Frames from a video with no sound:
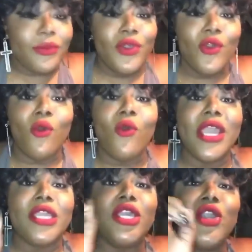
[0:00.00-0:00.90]

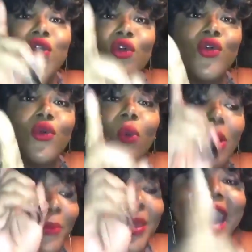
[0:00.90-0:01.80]
you
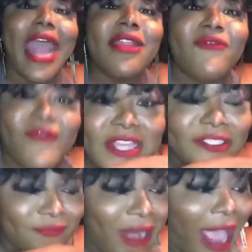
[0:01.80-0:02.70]
will be at the
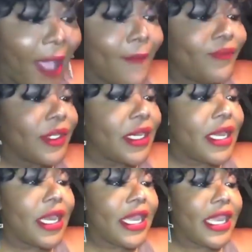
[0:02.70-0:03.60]
fish fry.
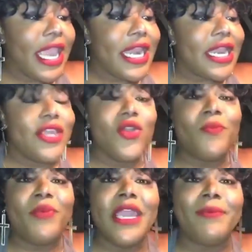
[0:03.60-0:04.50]
Any of you
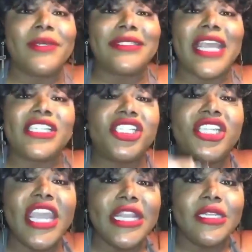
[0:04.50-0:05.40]
peoples that's
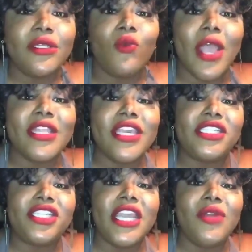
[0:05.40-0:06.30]
cheating, whether you're
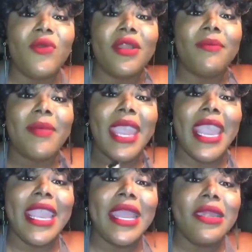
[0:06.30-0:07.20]
cheating with a
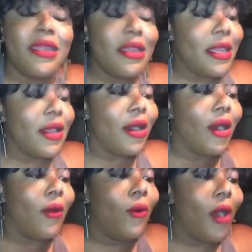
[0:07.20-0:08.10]
man,
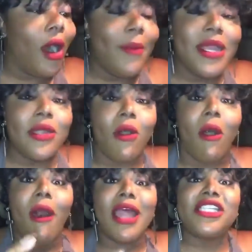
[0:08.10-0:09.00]
a woman,
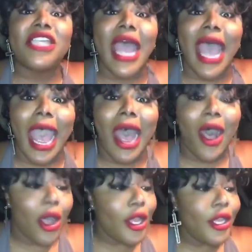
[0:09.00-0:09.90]
or a child,
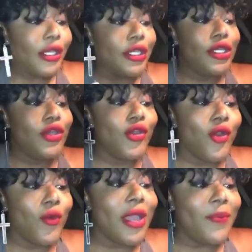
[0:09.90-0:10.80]

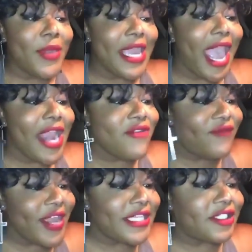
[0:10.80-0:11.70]
you will be at the
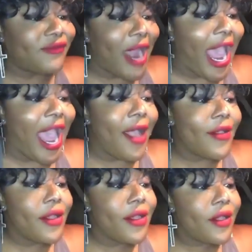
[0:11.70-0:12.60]
fish fry.
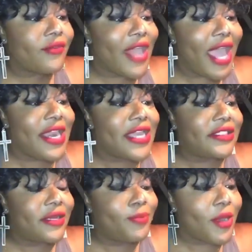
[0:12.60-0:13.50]
That is
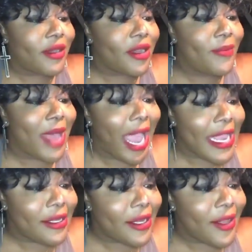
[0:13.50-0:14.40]
the book of
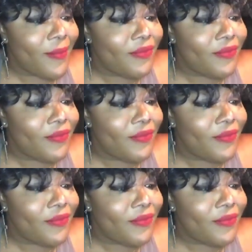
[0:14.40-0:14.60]
Micah